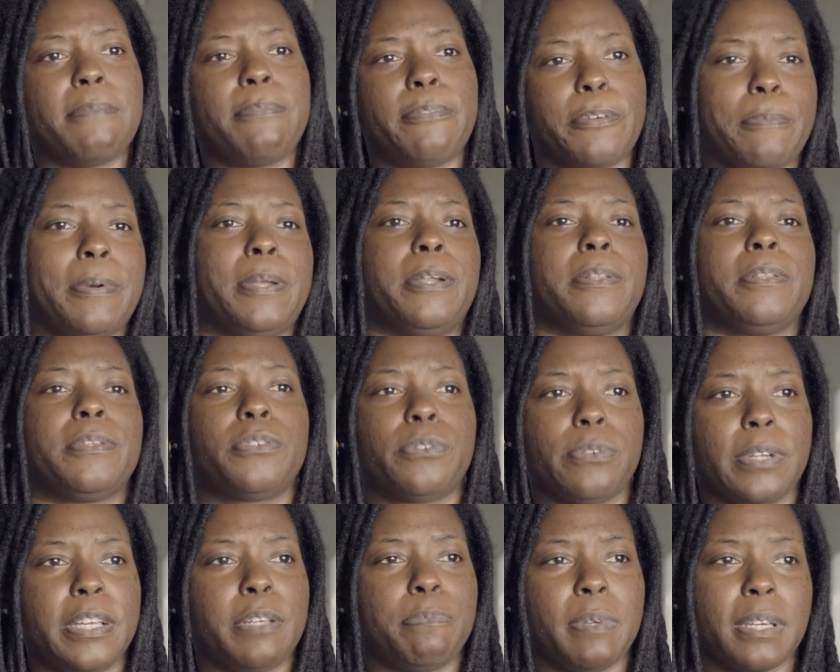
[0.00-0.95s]
format on the
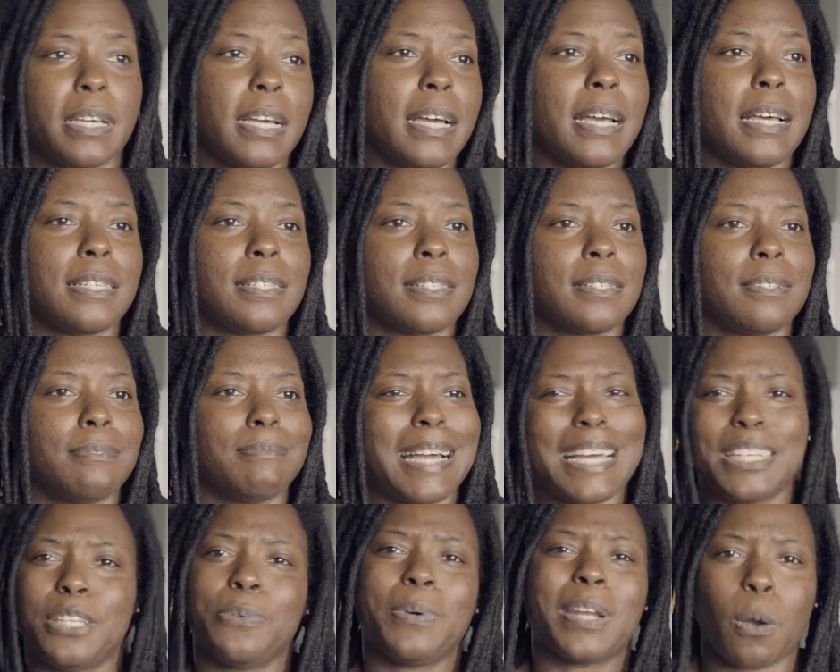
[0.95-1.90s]
street because
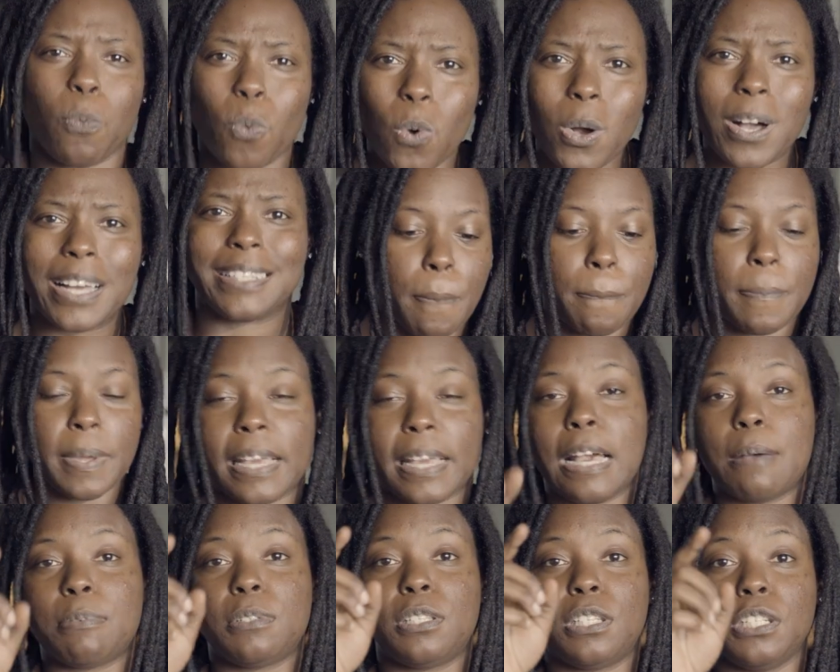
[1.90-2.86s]
I do what I want.
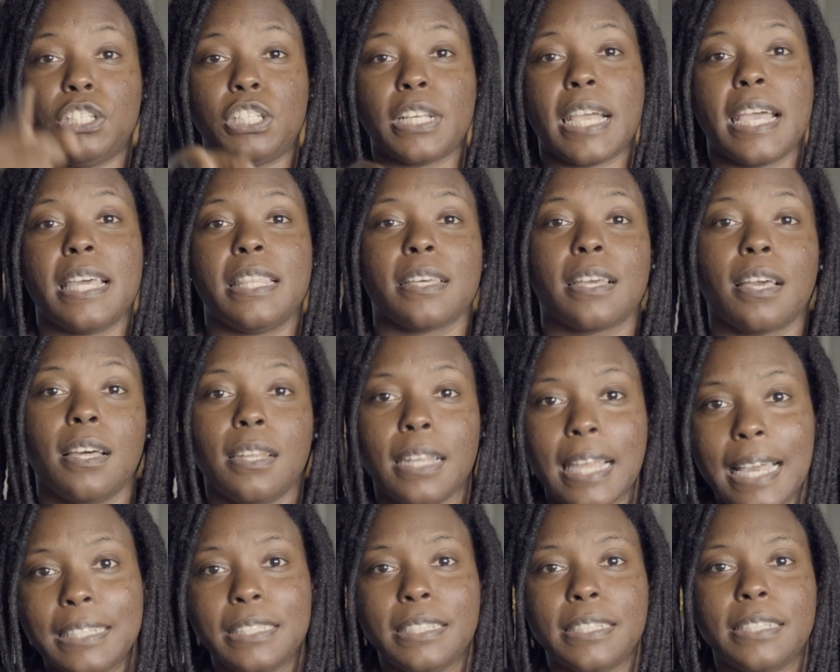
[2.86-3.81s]
ups to Jay the
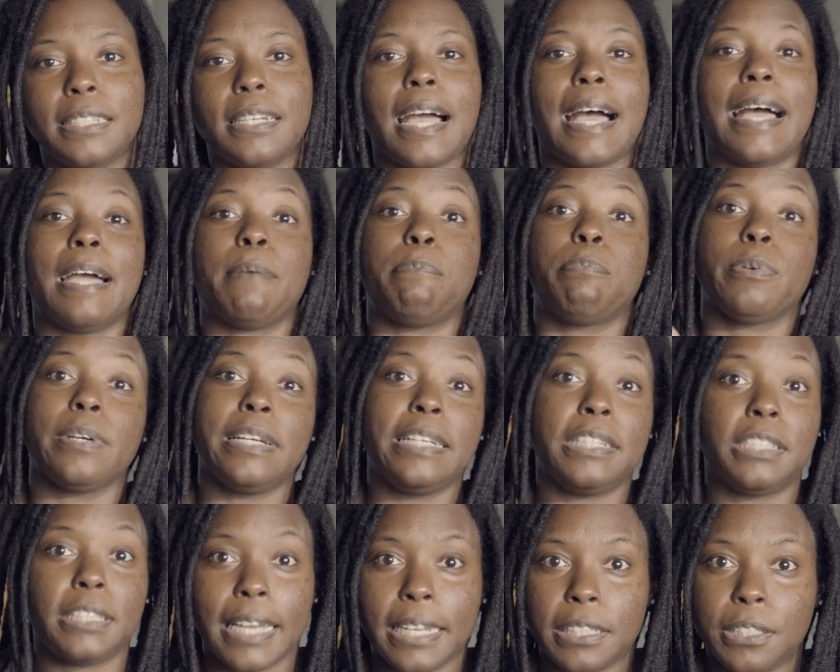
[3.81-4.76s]
Collector. I
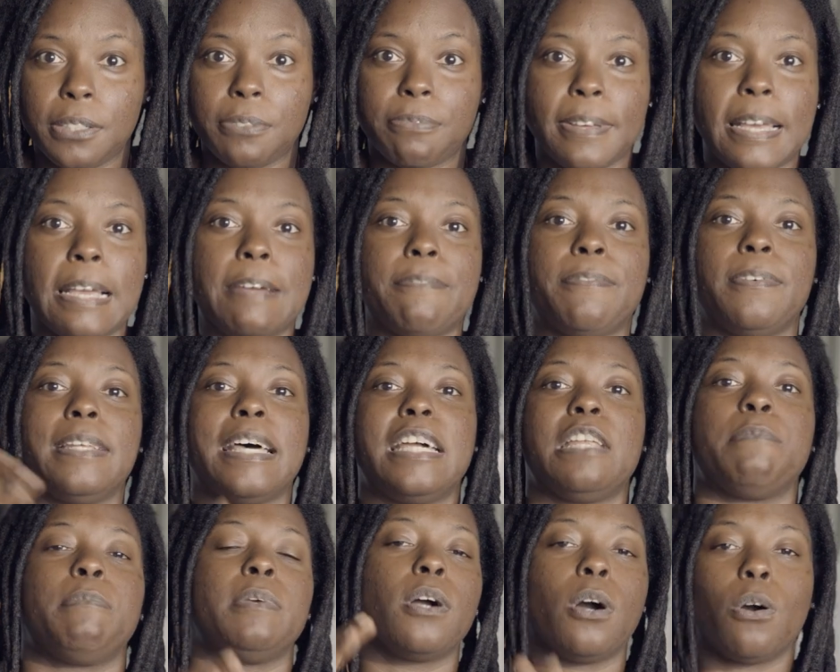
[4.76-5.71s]
appreciate you, fam, for
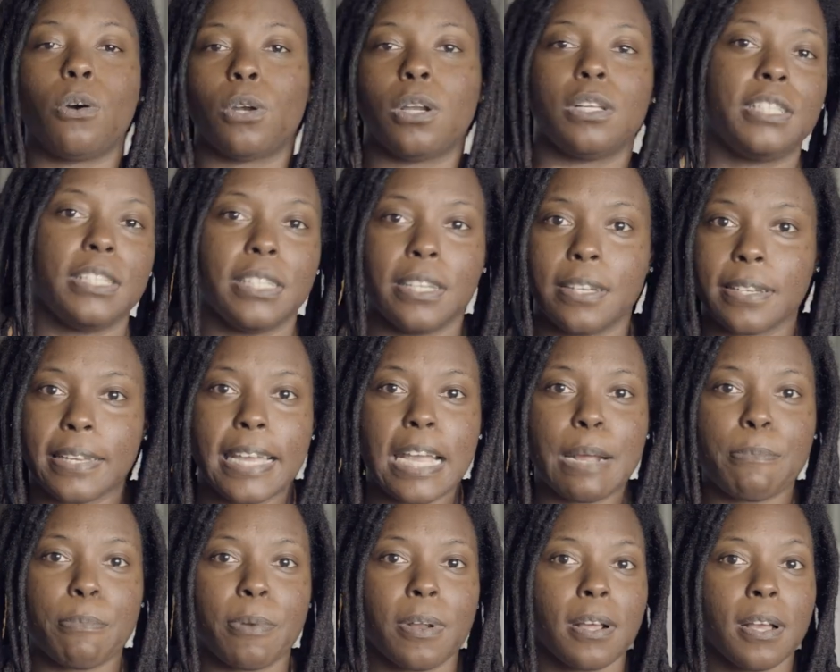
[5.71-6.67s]
letting me hold onto your
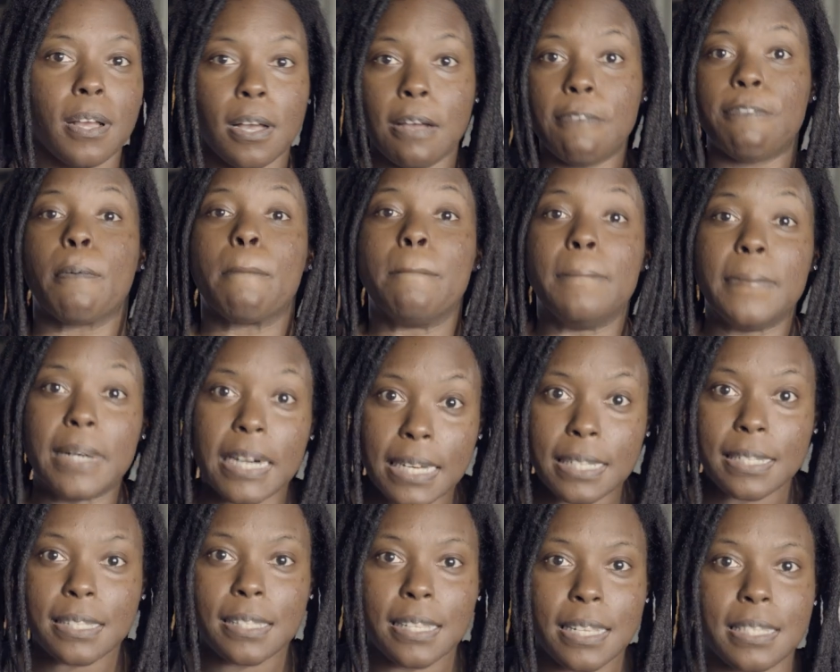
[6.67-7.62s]
camera for
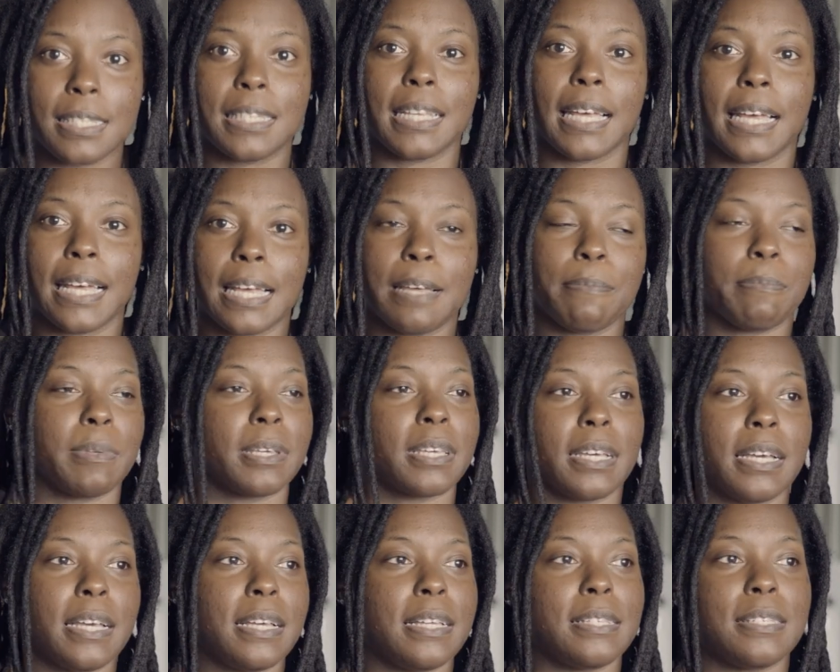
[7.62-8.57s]
months this time,
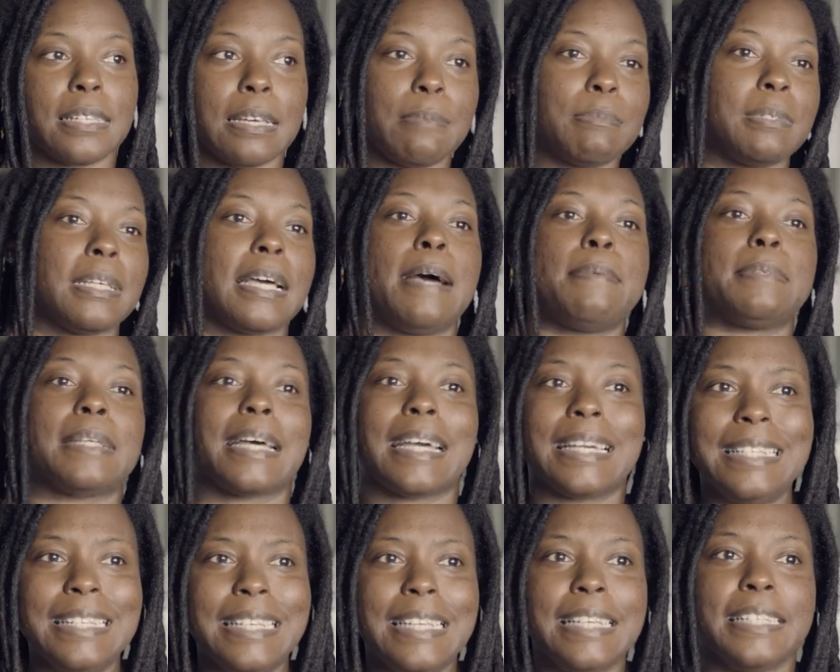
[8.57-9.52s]
because sometimes
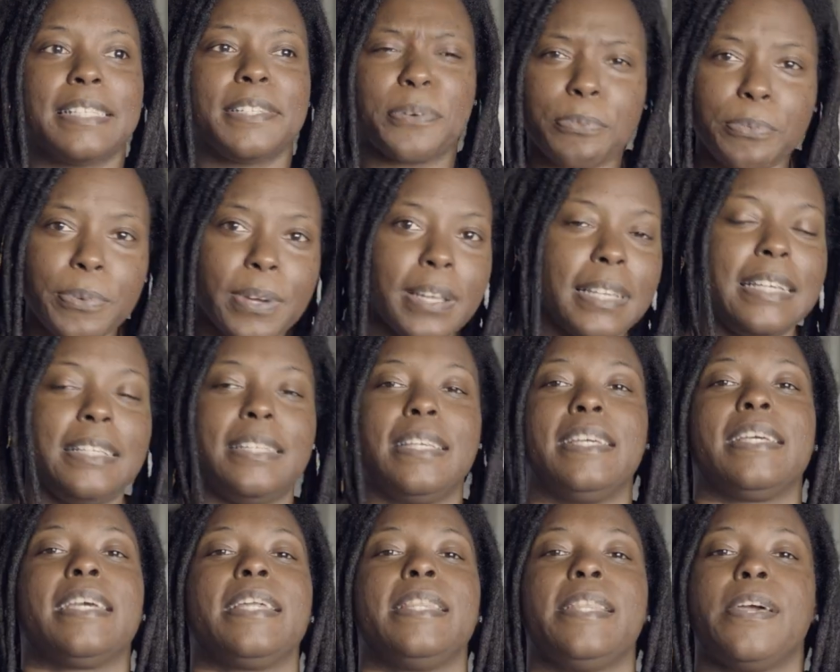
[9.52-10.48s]
I need to really
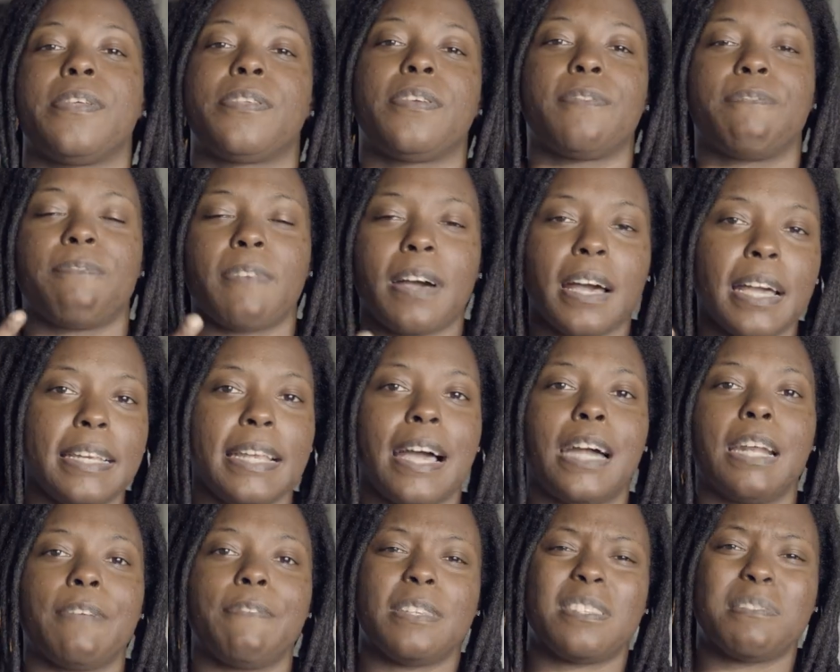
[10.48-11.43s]
dig in there to find
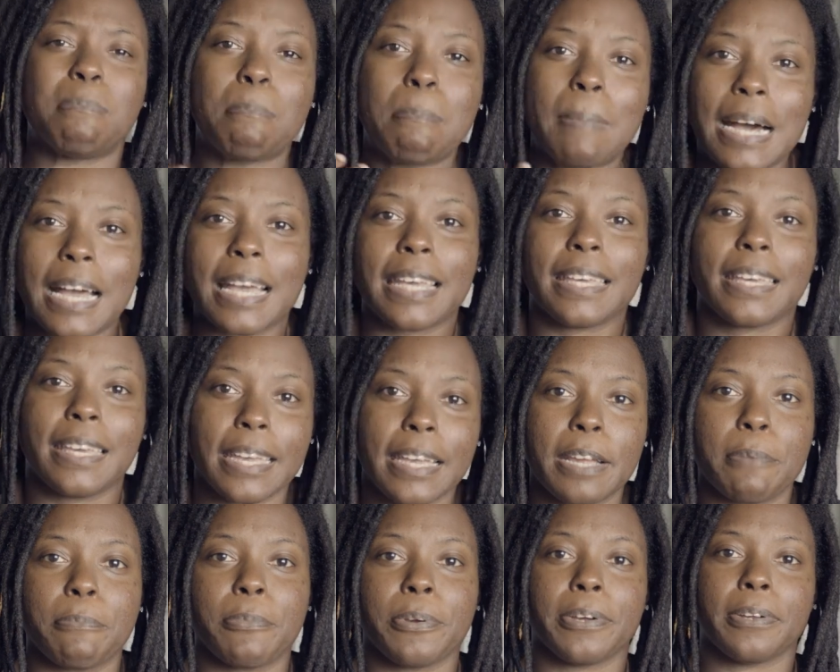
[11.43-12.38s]
out if it's my
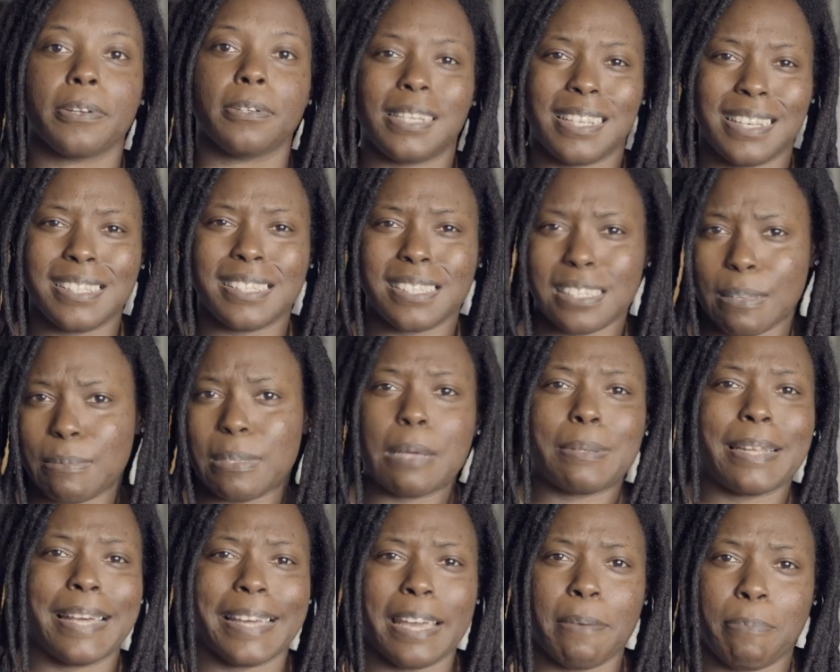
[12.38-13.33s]
camera. And
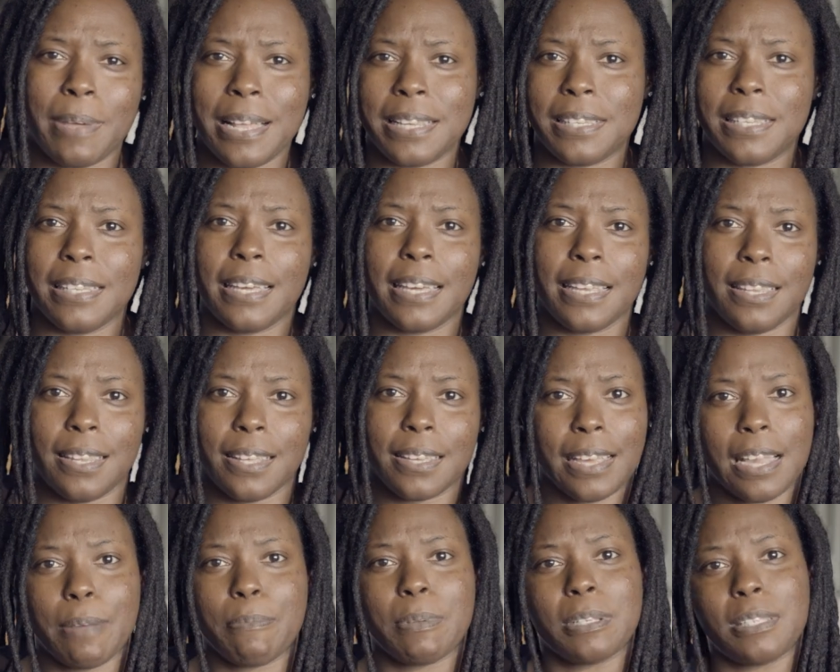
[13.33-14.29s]
sometimes I get busy and the
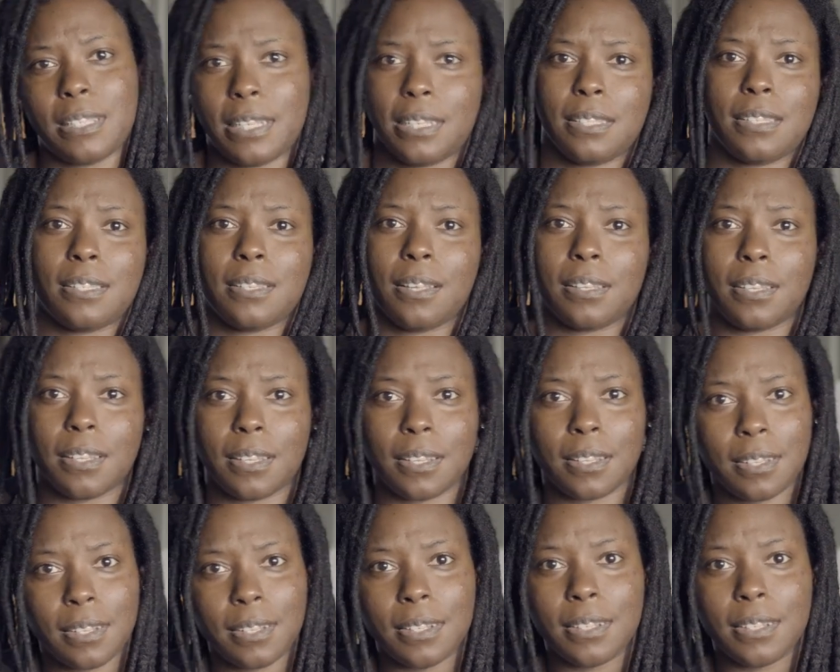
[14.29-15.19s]
camera sits on the,